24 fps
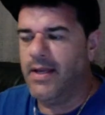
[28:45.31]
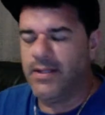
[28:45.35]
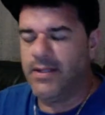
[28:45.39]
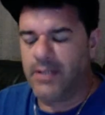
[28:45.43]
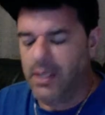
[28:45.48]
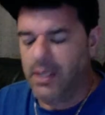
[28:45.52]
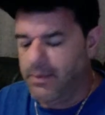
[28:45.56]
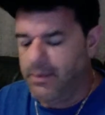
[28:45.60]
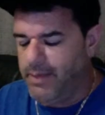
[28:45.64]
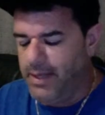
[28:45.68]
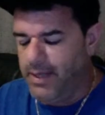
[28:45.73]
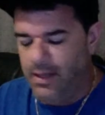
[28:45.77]
They're
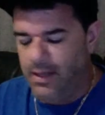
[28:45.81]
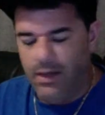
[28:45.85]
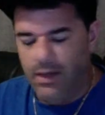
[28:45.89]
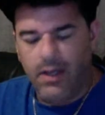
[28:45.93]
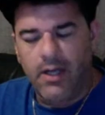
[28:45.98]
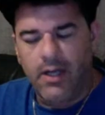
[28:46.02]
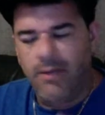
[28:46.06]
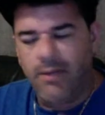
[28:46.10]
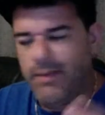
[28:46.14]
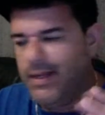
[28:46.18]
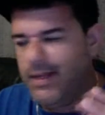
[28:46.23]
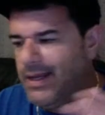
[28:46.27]

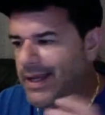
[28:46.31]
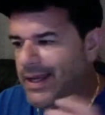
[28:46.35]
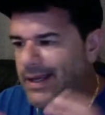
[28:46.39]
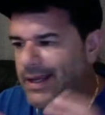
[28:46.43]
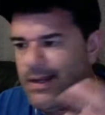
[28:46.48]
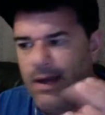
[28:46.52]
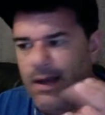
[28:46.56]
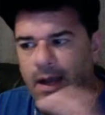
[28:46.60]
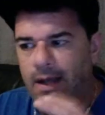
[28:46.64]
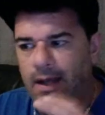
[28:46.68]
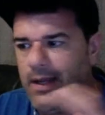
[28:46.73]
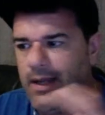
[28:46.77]
going to be like,
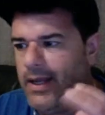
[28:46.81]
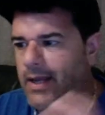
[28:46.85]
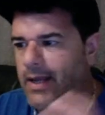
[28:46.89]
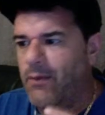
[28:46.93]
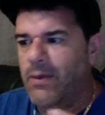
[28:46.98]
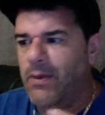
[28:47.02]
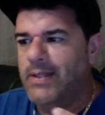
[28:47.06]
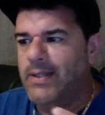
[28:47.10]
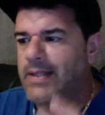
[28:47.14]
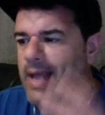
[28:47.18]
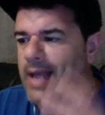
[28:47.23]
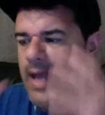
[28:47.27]
kind of like,
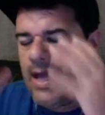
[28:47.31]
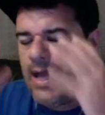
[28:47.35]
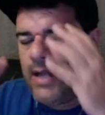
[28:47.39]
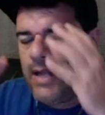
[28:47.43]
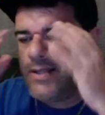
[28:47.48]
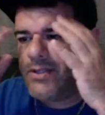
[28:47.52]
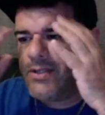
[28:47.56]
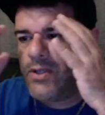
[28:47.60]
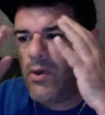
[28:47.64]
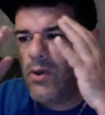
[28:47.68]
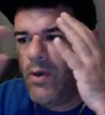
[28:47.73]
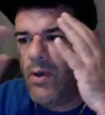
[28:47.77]
what the hell
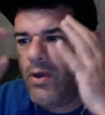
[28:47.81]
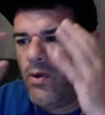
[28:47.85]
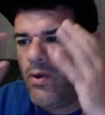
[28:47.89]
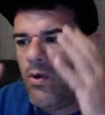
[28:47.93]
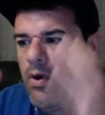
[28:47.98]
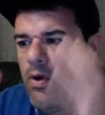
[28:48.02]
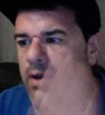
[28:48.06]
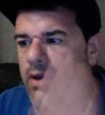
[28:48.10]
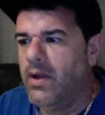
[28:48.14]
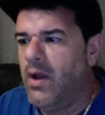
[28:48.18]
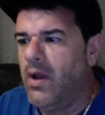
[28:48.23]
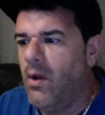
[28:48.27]
is going
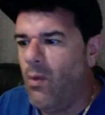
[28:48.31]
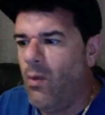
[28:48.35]
on?